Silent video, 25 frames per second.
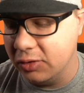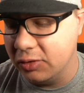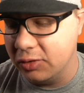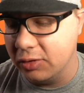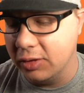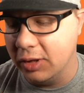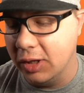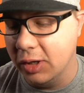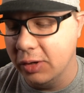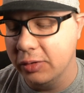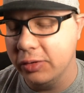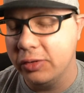is
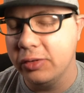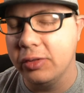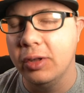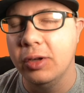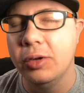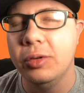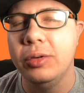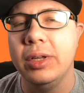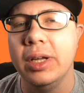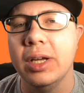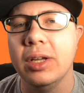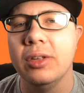
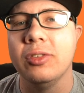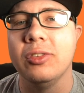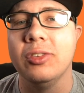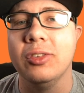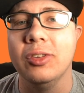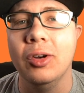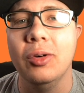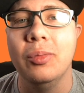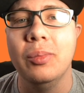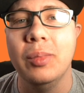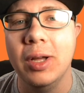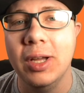slowed down
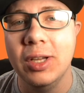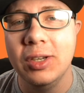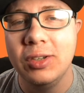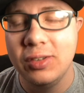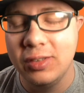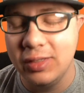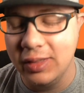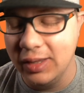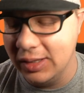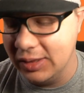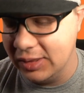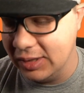so
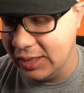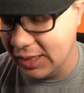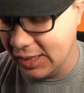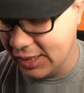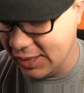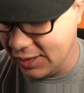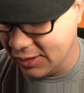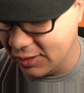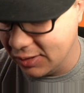much that they